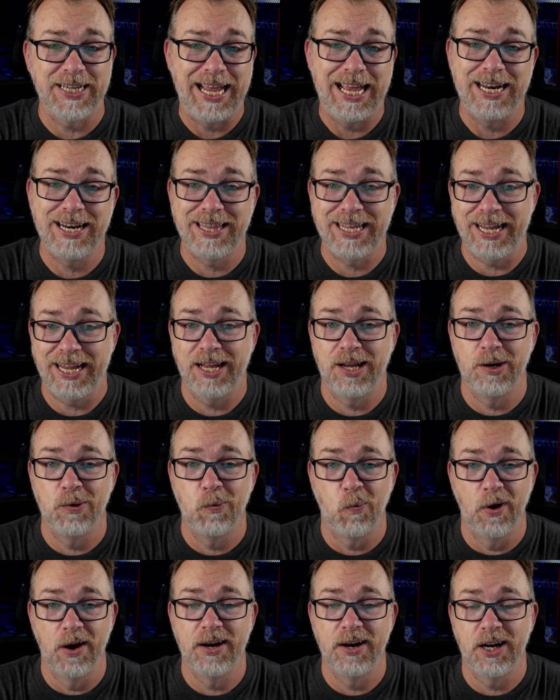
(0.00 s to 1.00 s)
and the
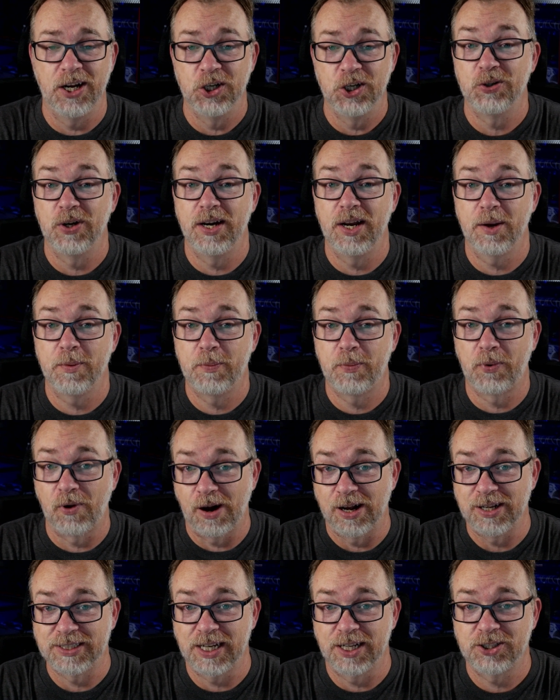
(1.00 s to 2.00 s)
N100
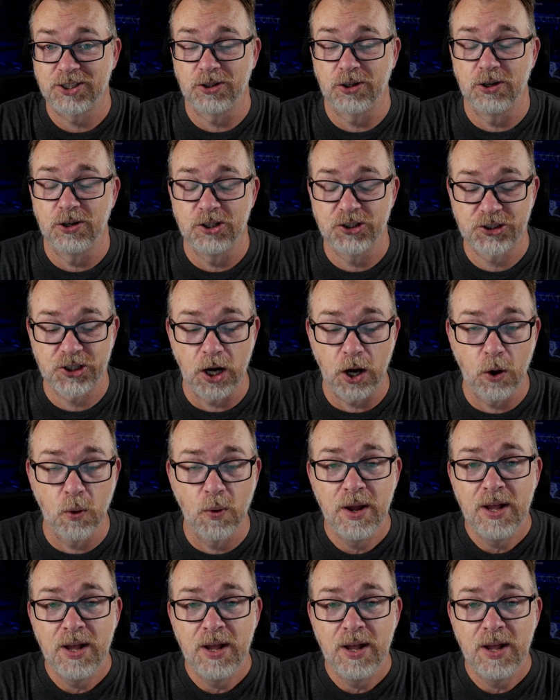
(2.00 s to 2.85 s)
processor. So